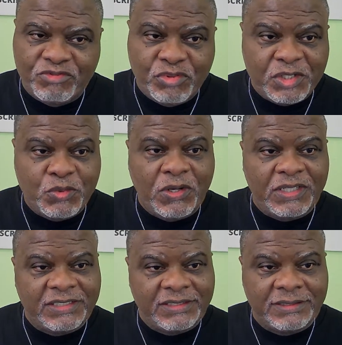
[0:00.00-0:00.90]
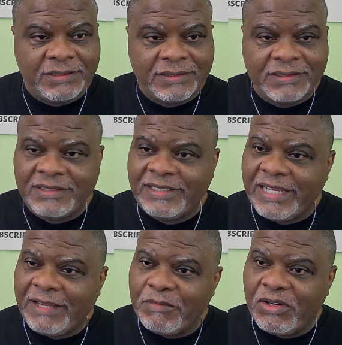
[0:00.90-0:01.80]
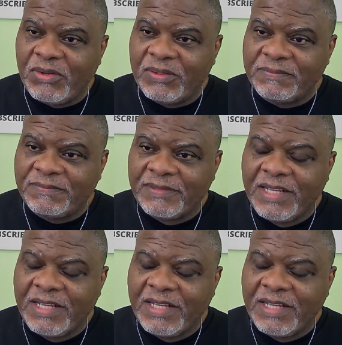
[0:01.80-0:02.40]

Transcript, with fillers: Three quarters, game on.